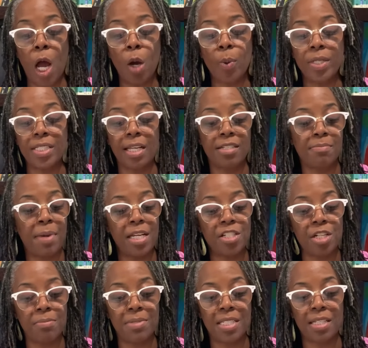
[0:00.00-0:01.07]
Oh, it says Mae
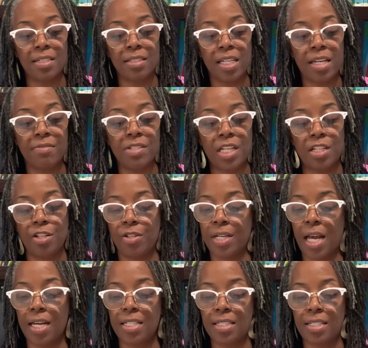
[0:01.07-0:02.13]
Jemison lives in the
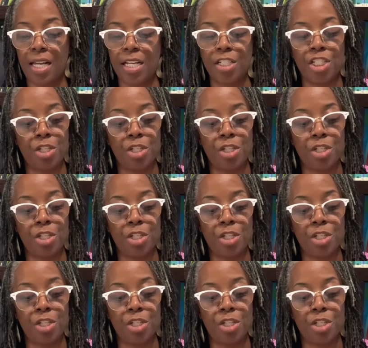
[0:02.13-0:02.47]
United States.